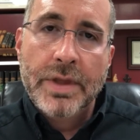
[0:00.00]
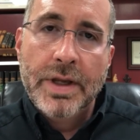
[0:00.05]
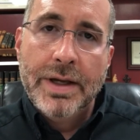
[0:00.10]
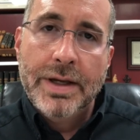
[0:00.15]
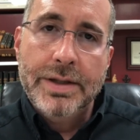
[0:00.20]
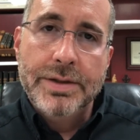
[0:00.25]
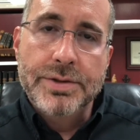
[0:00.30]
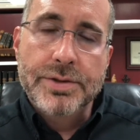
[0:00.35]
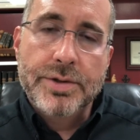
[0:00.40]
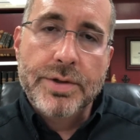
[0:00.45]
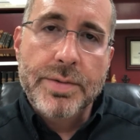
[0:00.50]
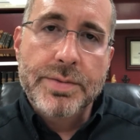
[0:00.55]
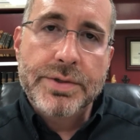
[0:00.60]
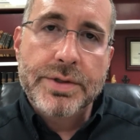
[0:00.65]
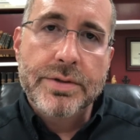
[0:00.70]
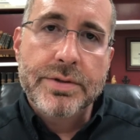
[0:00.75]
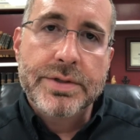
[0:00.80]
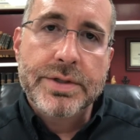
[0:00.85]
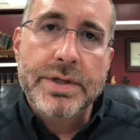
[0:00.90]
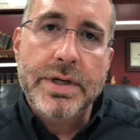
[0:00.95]
And the
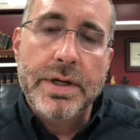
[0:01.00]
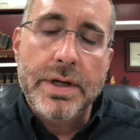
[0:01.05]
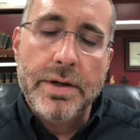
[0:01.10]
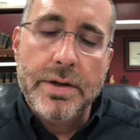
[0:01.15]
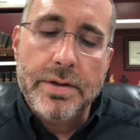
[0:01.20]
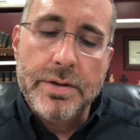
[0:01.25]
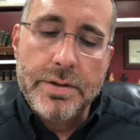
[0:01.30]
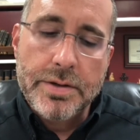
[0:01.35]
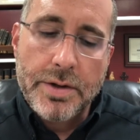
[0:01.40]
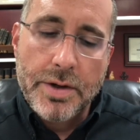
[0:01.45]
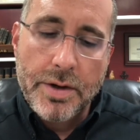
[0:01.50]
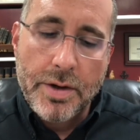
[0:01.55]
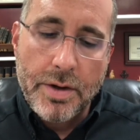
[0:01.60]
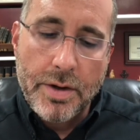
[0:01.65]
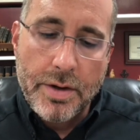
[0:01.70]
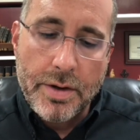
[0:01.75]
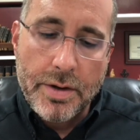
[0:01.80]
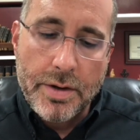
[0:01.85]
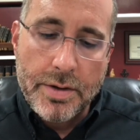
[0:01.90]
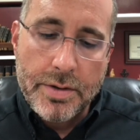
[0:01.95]
scriptures here
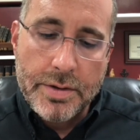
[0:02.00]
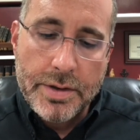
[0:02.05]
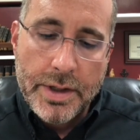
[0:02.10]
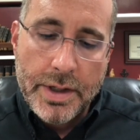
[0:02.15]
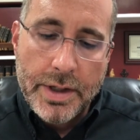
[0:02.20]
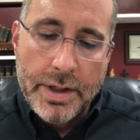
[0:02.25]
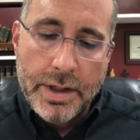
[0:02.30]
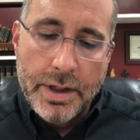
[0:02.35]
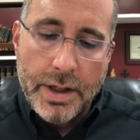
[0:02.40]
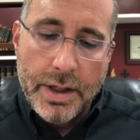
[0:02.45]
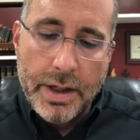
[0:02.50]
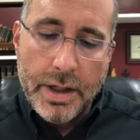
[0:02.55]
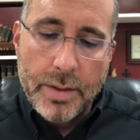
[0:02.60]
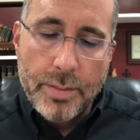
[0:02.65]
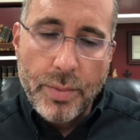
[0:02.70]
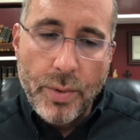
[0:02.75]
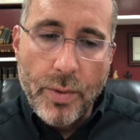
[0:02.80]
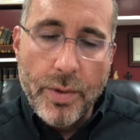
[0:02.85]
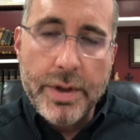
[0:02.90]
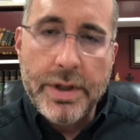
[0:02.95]
are uh,
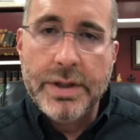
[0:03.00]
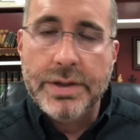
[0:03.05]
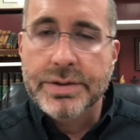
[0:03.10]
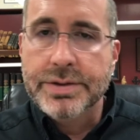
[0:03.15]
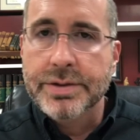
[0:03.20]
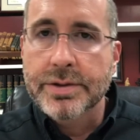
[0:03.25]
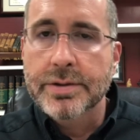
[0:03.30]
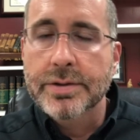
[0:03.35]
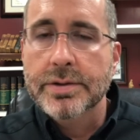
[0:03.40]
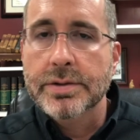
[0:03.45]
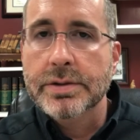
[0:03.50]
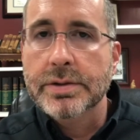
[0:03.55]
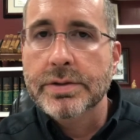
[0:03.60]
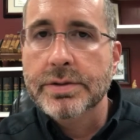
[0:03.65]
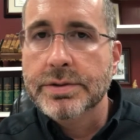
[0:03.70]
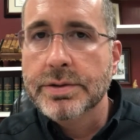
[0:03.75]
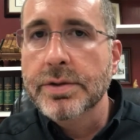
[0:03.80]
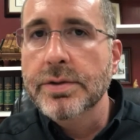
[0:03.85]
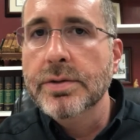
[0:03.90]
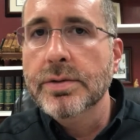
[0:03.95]
pointing to
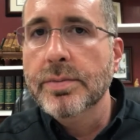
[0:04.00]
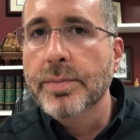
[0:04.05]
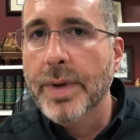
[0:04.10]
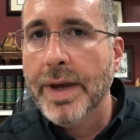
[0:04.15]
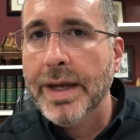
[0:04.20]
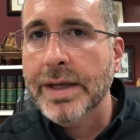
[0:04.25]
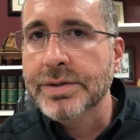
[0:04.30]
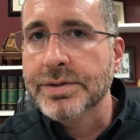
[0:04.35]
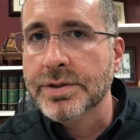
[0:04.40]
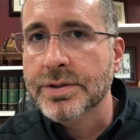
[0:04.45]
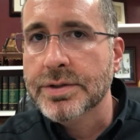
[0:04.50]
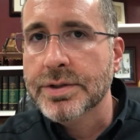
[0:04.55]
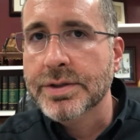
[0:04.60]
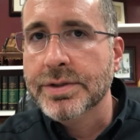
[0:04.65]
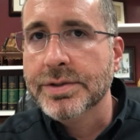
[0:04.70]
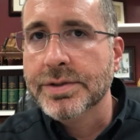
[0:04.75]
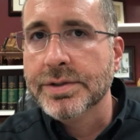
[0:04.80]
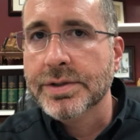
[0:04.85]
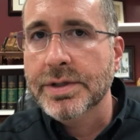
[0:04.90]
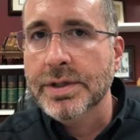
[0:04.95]
two
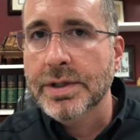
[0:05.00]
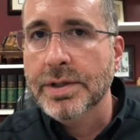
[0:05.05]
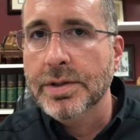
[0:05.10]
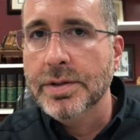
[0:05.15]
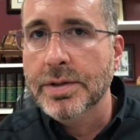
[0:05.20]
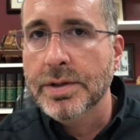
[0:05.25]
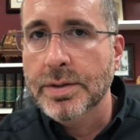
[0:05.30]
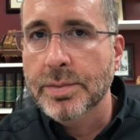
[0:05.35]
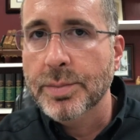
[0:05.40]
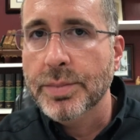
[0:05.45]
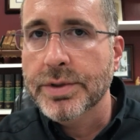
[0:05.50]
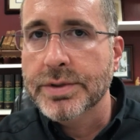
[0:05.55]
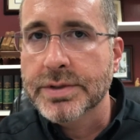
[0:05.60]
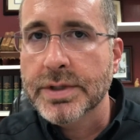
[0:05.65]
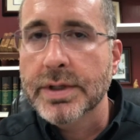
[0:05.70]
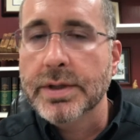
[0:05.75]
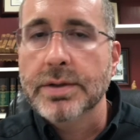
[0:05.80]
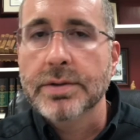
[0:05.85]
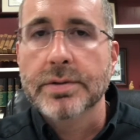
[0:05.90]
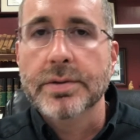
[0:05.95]
passages in, in
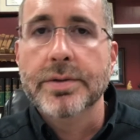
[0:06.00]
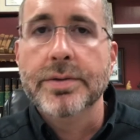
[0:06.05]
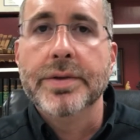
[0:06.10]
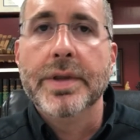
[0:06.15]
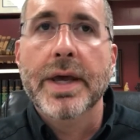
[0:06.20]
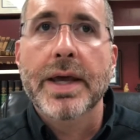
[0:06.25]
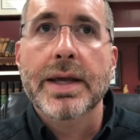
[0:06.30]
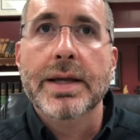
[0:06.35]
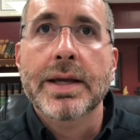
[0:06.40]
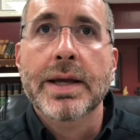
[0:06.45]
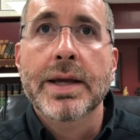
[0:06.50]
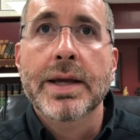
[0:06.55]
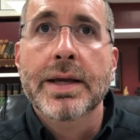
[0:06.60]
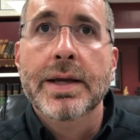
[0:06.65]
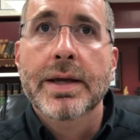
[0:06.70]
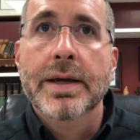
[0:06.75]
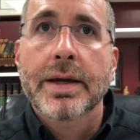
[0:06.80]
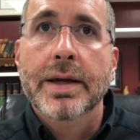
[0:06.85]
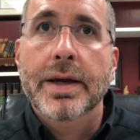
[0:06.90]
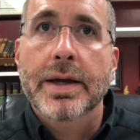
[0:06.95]
particular that
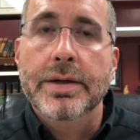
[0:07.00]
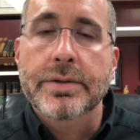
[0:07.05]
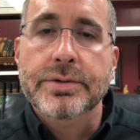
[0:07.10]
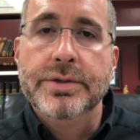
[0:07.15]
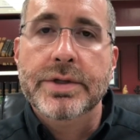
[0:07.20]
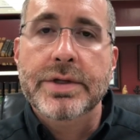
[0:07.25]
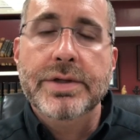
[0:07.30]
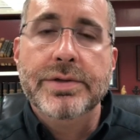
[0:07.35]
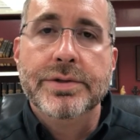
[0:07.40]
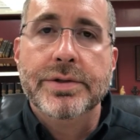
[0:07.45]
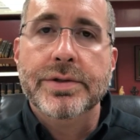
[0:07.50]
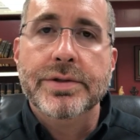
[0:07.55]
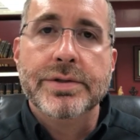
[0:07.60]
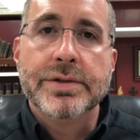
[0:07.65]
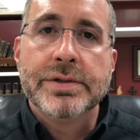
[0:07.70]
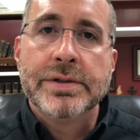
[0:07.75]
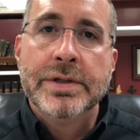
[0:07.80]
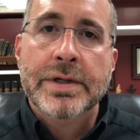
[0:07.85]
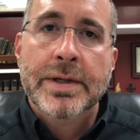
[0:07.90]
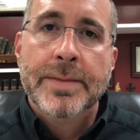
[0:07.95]
uh,
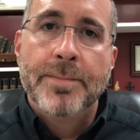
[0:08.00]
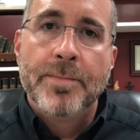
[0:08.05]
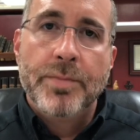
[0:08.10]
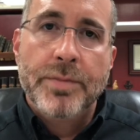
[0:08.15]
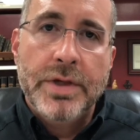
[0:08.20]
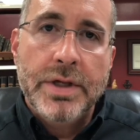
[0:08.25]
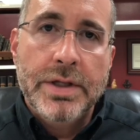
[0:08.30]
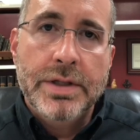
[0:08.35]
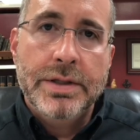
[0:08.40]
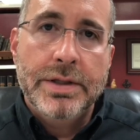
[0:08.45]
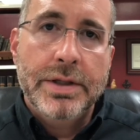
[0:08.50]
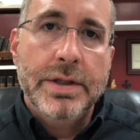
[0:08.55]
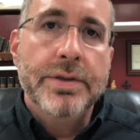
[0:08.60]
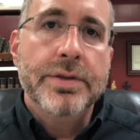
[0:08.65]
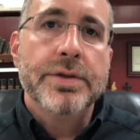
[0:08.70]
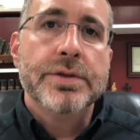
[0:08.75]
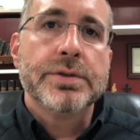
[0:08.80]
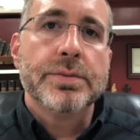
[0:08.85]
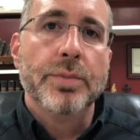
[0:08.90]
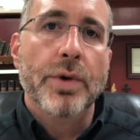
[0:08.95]
Jesus, in, in
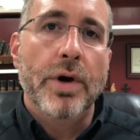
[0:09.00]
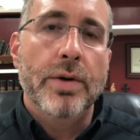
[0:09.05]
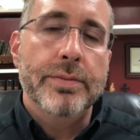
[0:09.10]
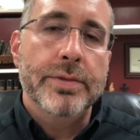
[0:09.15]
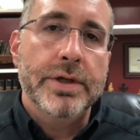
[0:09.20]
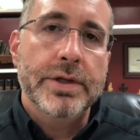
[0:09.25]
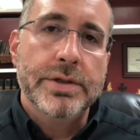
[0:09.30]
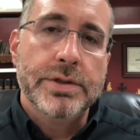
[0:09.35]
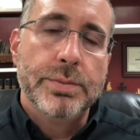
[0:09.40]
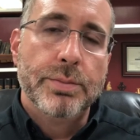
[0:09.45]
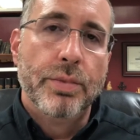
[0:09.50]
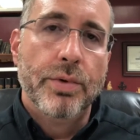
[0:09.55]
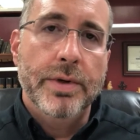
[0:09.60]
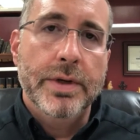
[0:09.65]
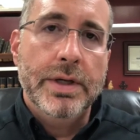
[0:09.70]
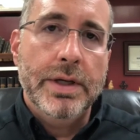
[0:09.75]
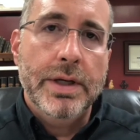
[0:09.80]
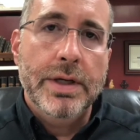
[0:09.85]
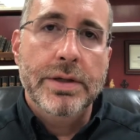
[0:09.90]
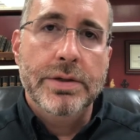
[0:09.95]
this moment, is
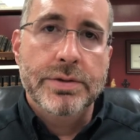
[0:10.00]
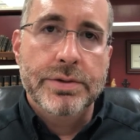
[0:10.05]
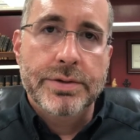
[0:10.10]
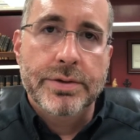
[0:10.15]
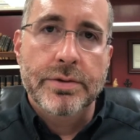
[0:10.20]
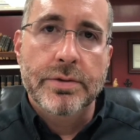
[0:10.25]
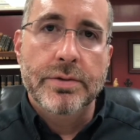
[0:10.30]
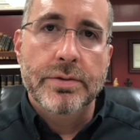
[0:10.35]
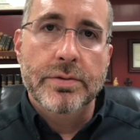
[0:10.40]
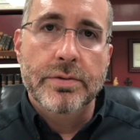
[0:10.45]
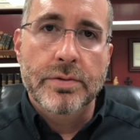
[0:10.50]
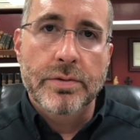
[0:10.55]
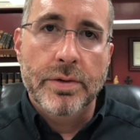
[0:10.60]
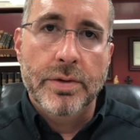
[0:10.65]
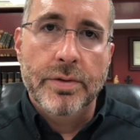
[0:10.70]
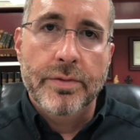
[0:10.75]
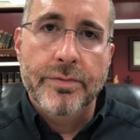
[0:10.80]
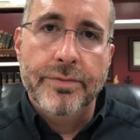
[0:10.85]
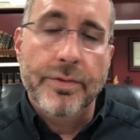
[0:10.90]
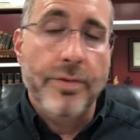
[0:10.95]
bringing to
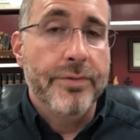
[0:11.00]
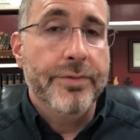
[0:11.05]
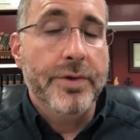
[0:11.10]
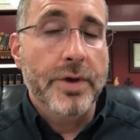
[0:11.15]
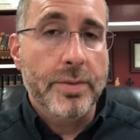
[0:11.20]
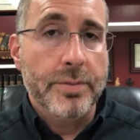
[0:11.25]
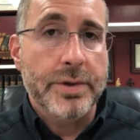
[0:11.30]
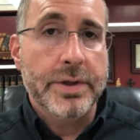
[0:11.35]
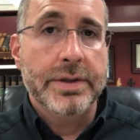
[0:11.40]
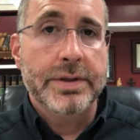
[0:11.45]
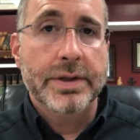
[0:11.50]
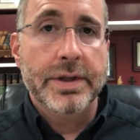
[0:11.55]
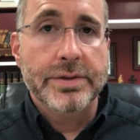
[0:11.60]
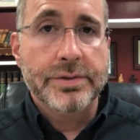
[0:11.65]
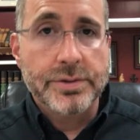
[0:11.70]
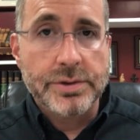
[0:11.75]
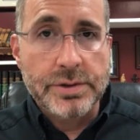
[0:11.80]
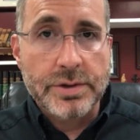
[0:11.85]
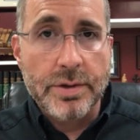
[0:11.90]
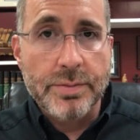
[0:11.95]
fulfillment that
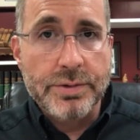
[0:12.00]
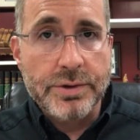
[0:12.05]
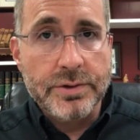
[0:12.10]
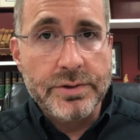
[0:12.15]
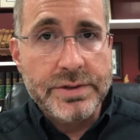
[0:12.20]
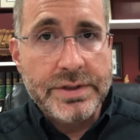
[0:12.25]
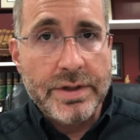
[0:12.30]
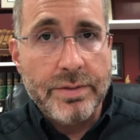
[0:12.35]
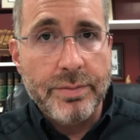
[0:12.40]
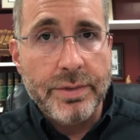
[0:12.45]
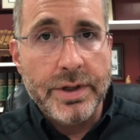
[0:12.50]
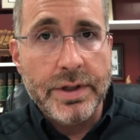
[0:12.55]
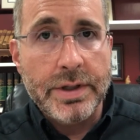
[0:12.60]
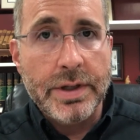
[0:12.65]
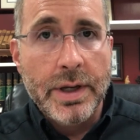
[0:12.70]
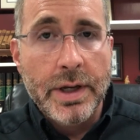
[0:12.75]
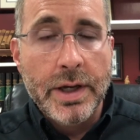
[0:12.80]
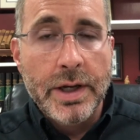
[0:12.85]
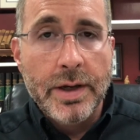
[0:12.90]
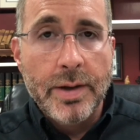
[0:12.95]
the scriptures have been
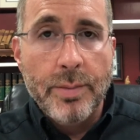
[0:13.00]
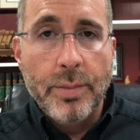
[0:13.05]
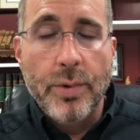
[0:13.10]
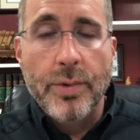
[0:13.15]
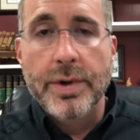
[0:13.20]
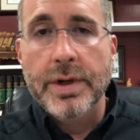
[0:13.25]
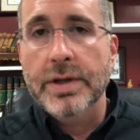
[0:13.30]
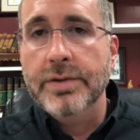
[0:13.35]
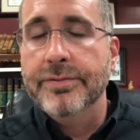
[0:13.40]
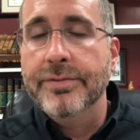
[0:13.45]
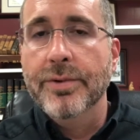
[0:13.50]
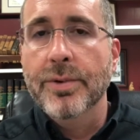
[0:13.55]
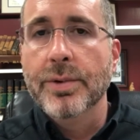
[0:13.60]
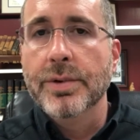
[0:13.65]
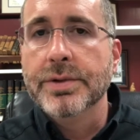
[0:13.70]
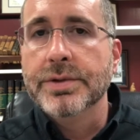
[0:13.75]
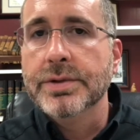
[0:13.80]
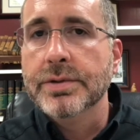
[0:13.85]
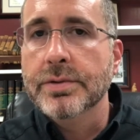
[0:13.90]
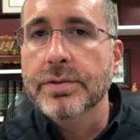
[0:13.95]
pointing
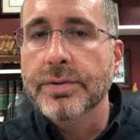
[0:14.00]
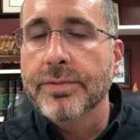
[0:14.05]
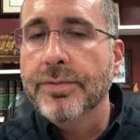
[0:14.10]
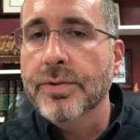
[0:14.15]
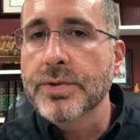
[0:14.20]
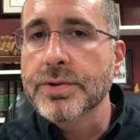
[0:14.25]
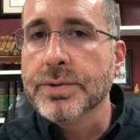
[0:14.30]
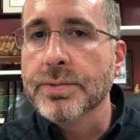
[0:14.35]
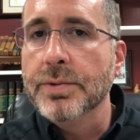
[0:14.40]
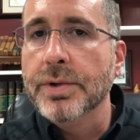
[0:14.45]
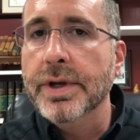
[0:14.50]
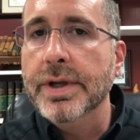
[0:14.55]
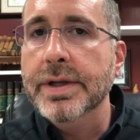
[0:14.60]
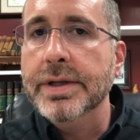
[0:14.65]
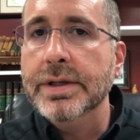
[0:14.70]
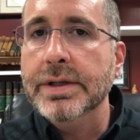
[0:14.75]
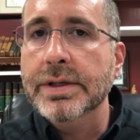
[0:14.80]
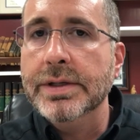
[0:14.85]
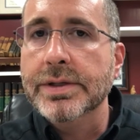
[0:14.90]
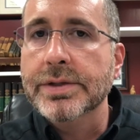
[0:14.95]
forward to. And the first one
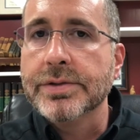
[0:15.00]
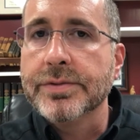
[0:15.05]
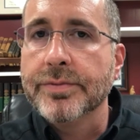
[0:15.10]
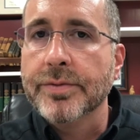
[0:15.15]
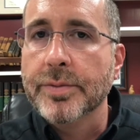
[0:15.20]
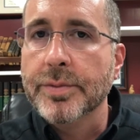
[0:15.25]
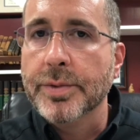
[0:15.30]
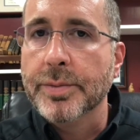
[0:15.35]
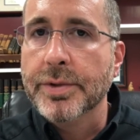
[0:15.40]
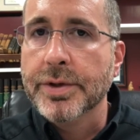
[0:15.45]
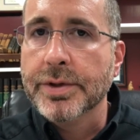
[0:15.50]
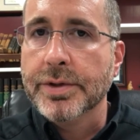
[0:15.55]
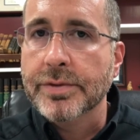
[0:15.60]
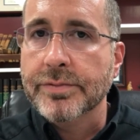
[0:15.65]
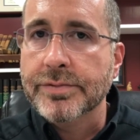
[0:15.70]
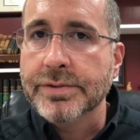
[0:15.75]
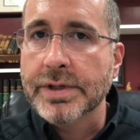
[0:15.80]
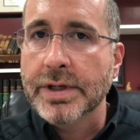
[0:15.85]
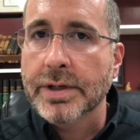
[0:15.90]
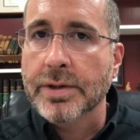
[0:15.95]
is from the book of
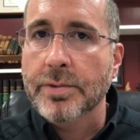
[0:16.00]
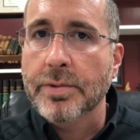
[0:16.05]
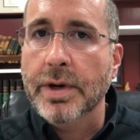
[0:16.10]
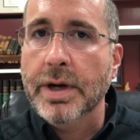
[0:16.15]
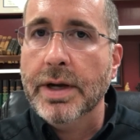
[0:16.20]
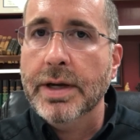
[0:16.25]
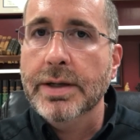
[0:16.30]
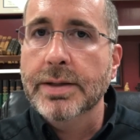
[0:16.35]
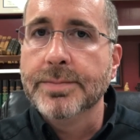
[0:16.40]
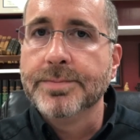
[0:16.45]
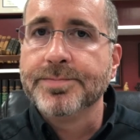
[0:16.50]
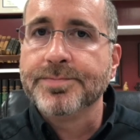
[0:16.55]
Zechariah,